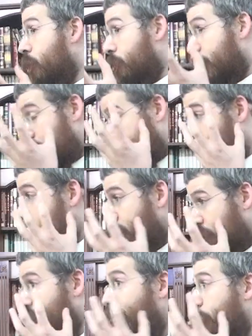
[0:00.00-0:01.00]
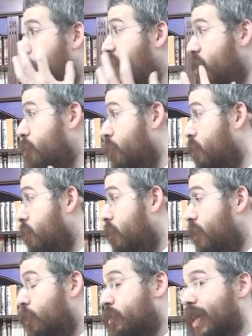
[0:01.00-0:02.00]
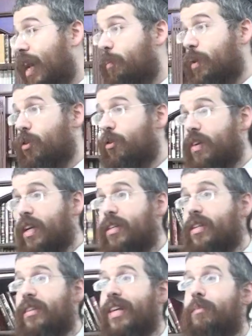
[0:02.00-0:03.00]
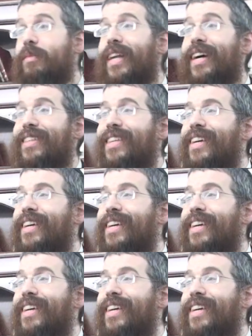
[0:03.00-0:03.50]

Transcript: But it's very possible that what's happening over here is that the Rebbe is like